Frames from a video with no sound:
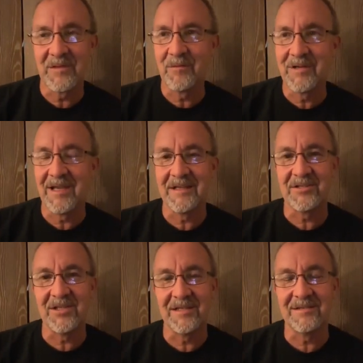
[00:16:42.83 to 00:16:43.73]
We had a
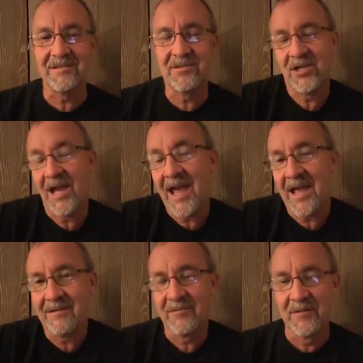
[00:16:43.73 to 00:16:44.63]
chance to chat
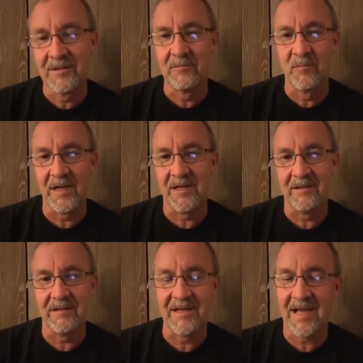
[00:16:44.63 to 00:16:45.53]
with
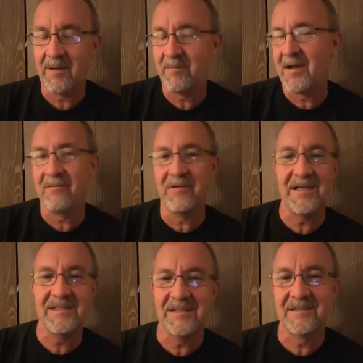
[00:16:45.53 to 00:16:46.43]
Wayne, not about
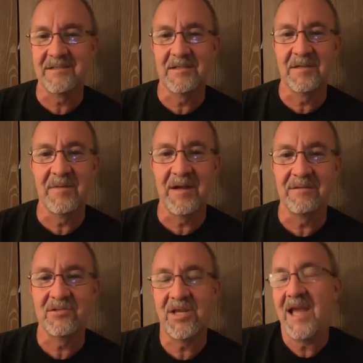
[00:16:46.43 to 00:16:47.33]
racing, just
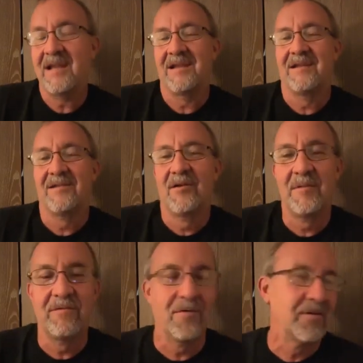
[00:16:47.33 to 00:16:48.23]
about chatting,
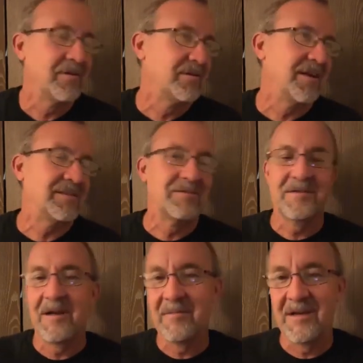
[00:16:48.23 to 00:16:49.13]
before the lights were
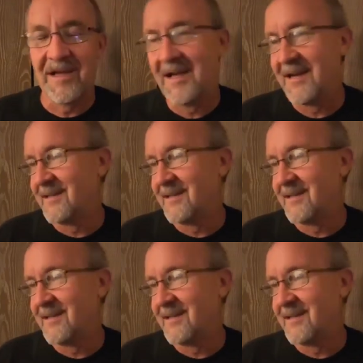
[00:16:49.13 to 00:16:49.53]
coming on.